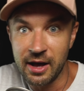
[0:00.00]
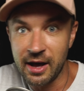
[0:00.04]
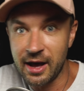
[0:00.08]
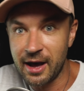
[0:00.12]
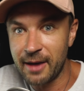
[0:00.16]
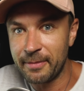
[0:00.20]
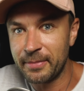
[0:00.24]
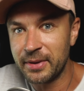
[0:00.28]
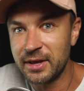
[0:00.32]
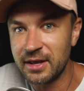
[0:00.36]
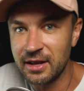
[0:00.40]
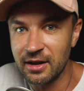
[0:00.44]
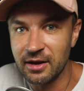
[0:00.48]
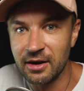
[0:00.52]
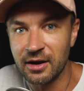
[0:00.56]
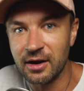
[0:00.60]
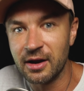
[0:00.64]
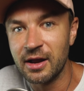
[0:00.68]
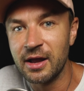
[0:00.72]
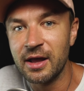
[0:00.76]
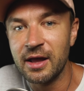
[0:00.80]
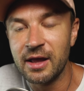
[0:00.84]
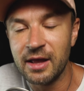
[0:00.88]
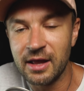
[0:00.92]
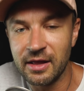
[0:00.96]
up
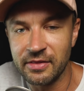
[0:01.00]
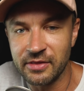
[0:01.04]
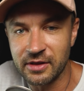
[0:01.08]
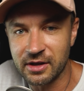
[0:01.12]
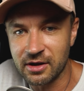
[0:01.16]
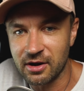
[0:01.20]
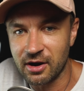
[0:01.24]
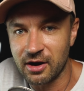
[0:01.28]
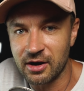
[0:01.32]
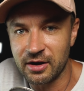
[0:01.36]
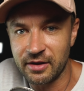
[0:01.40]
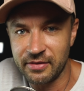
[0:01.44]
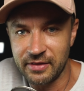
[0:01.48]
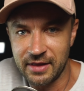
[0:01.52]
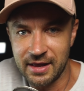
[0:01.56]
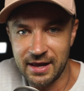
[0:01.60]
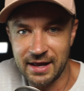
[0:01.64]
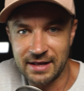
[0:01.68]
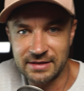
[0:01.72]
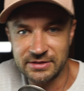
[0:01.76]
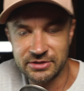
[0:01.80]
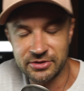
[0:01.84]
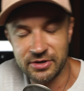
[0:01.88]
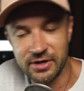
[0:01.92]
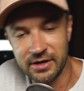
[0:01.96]
here in the card in the
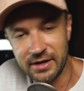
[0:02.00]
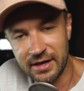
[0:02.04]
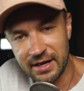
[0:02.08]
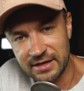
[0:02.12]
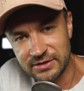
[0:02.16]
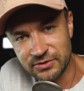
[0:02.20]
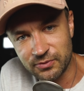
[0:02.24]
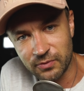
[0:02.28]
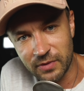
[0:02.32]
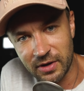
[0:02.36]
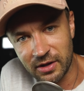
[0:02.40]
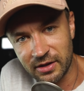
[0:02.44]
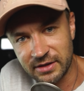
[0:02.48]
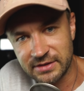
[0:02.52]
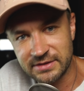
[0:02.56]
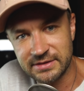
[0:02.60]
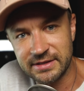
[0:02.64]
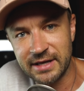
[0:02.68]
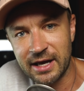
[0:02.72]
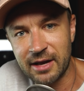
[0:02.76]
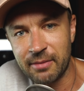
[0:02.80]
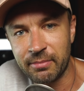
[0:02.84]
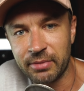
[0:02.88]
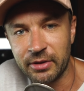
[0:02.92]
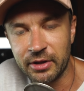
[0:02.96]
end screen, as well as
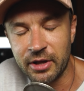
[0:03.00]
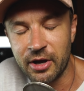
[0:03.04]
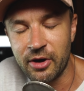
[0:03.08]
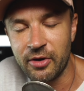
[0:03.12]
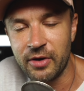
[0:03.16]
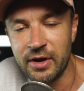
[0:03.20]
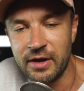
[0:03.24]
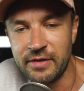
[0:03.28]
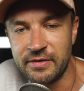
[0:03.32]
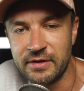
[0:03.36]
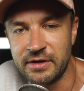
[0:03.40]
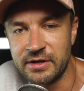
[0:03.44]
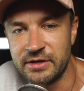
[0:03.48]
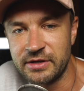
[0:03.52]
down below in the